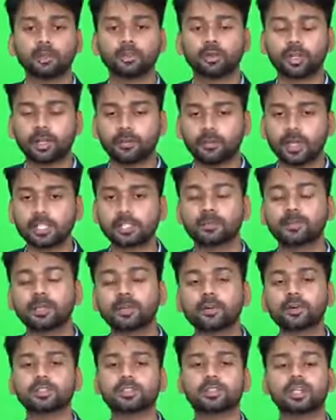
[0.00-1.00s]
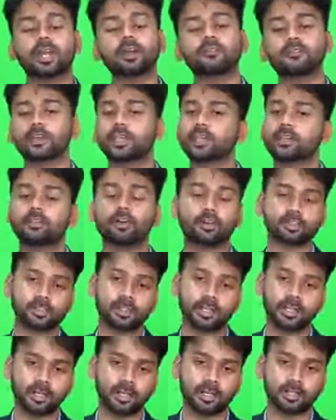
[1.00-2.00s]
to invest because they are very
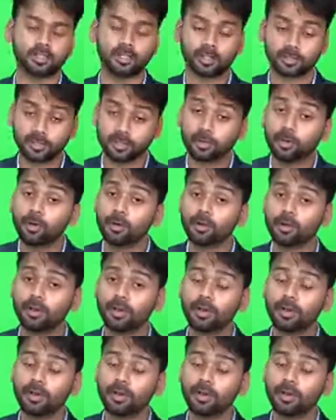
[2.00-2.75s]
costly in nature. So